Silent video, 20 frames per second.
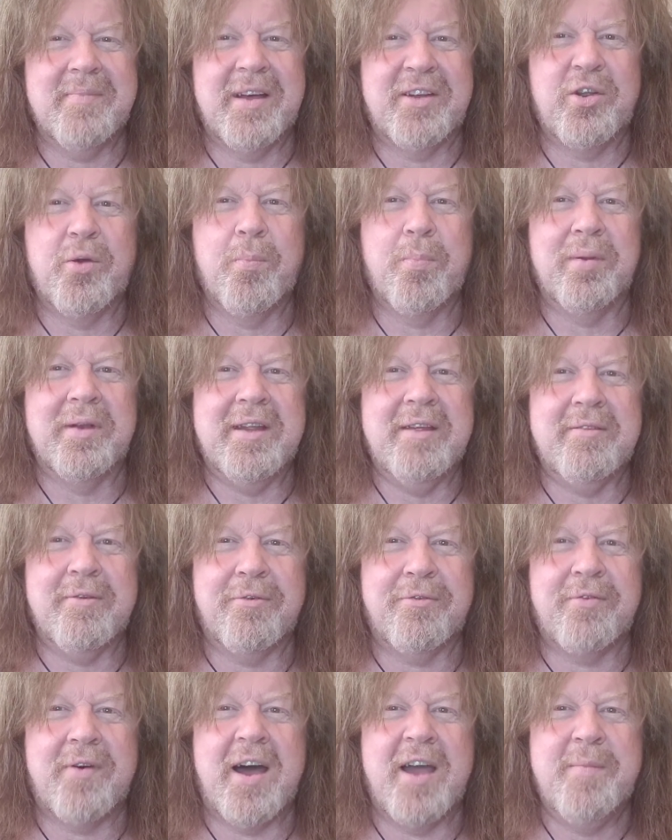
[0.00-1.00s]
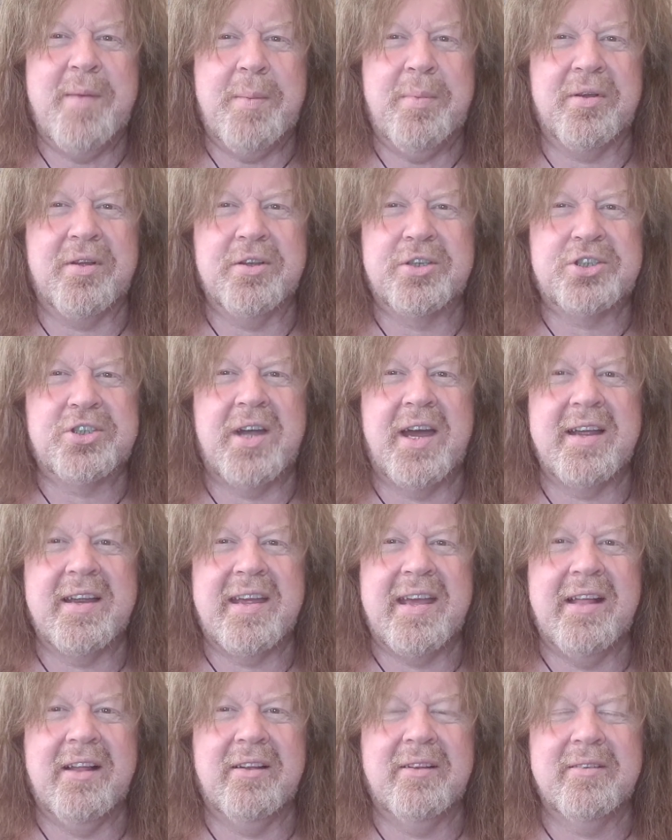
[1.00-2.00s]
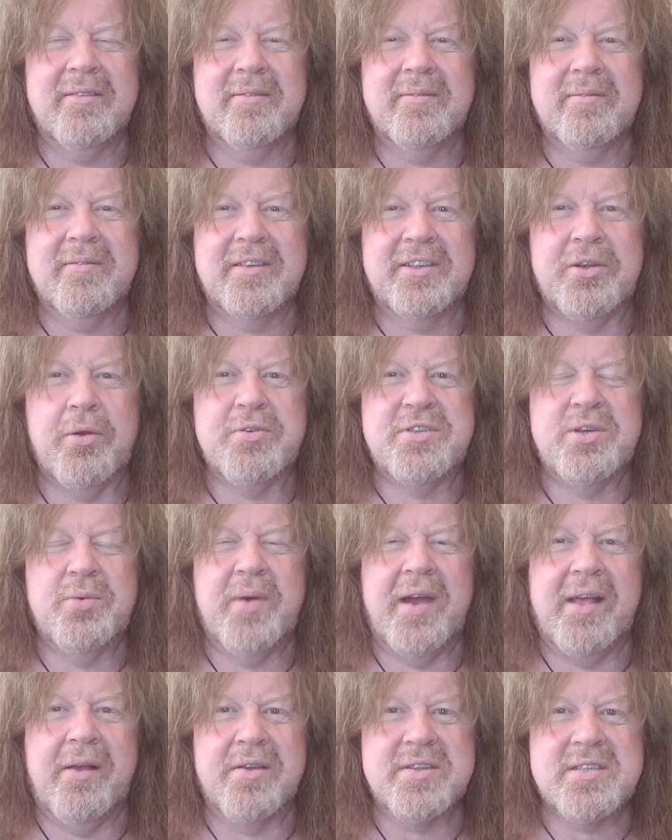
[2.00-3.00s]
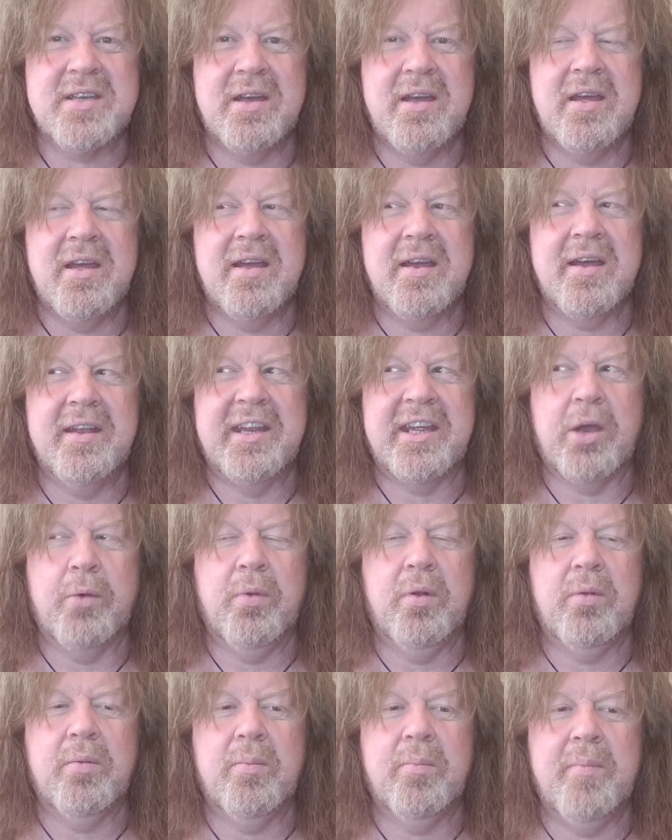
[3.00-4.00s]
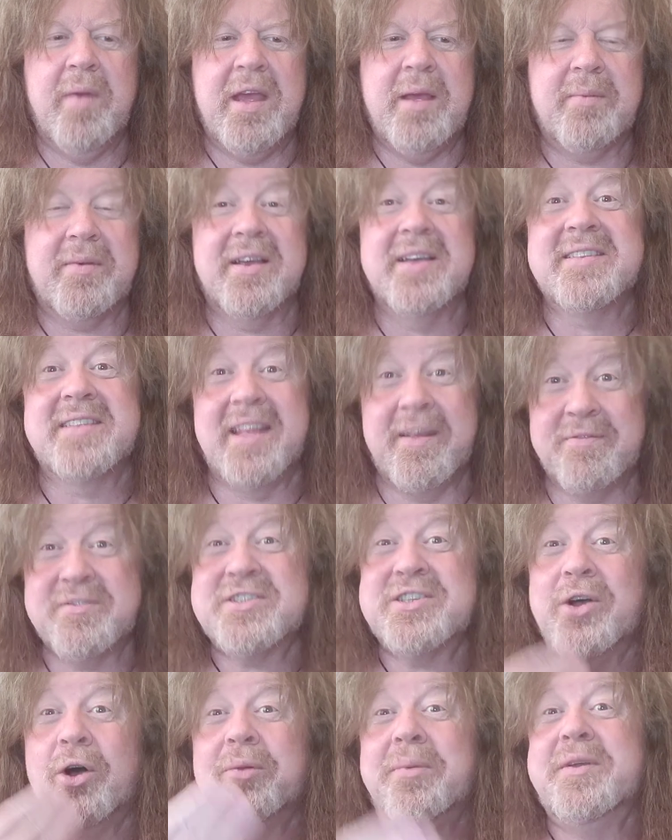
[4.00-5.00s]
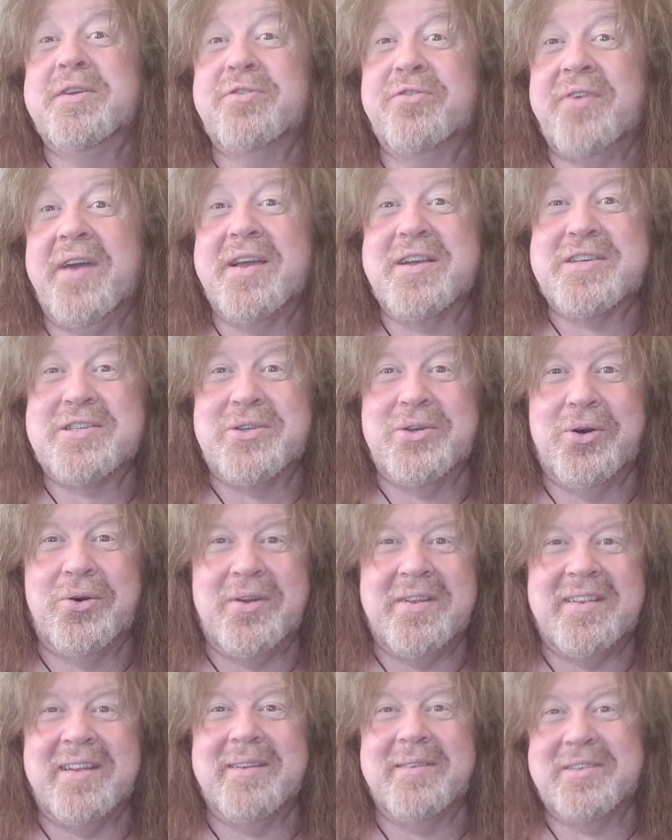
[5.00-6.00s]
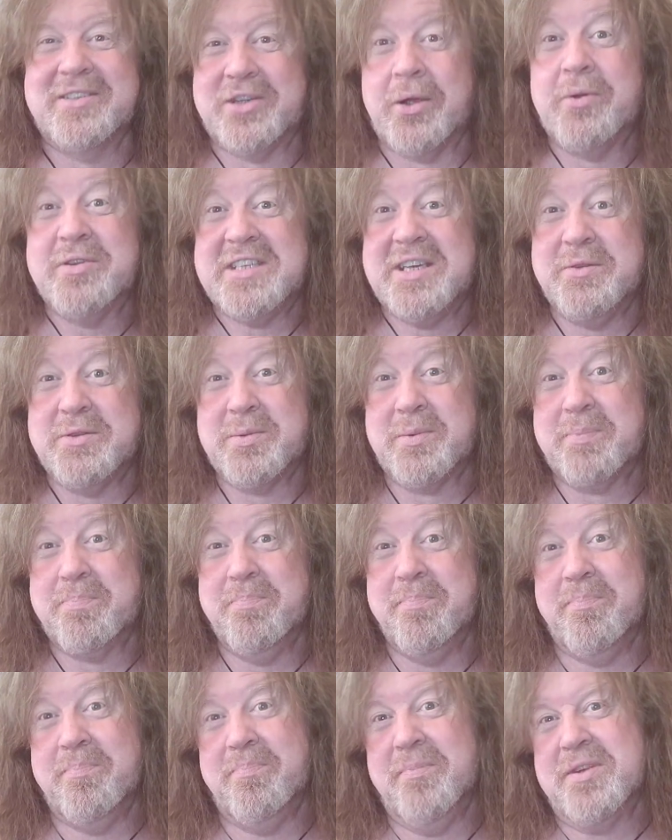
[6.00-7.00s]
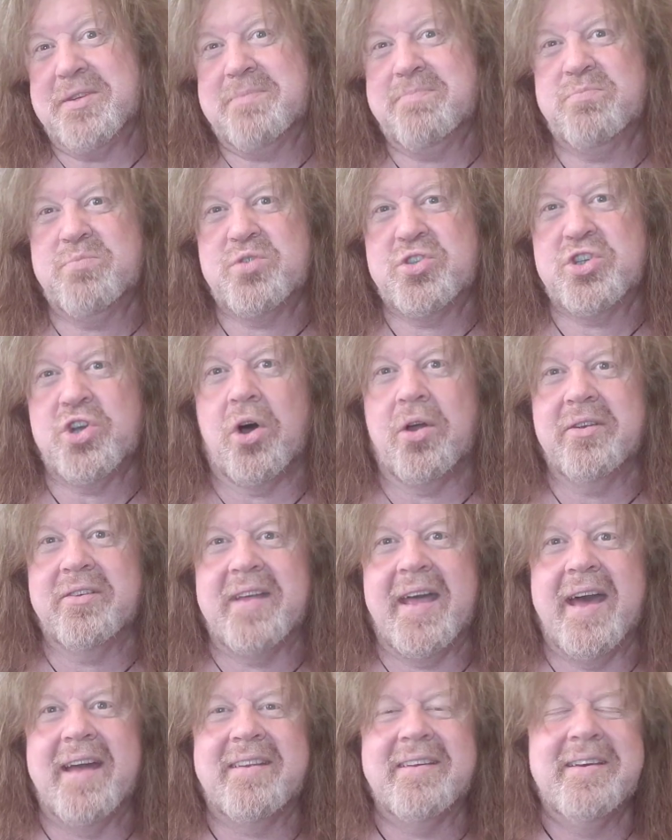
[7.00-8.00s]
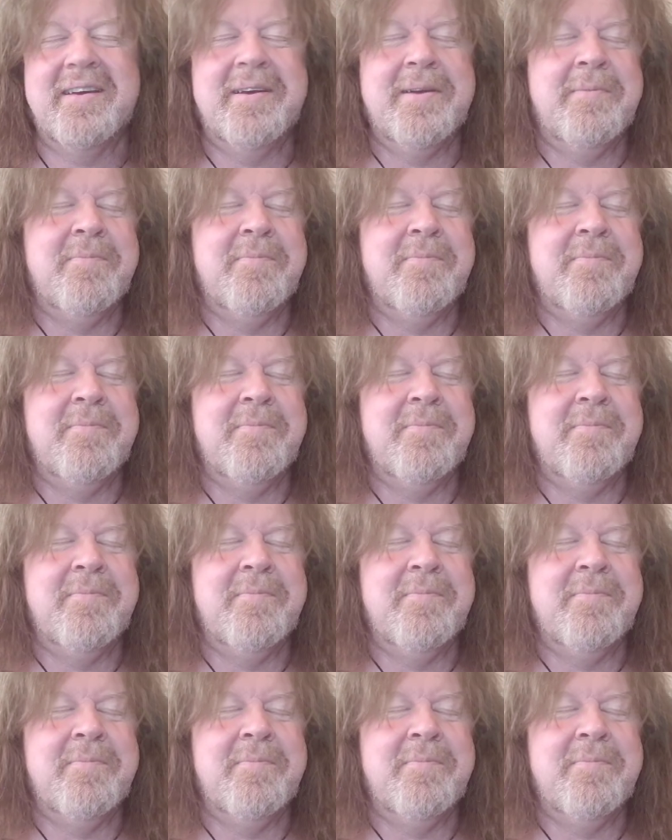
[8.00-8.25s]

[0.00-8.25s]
I don't believe that five people could try and kill Josie Wales. And they go, well, me, because they've told him this fake story that Josie was shot dead.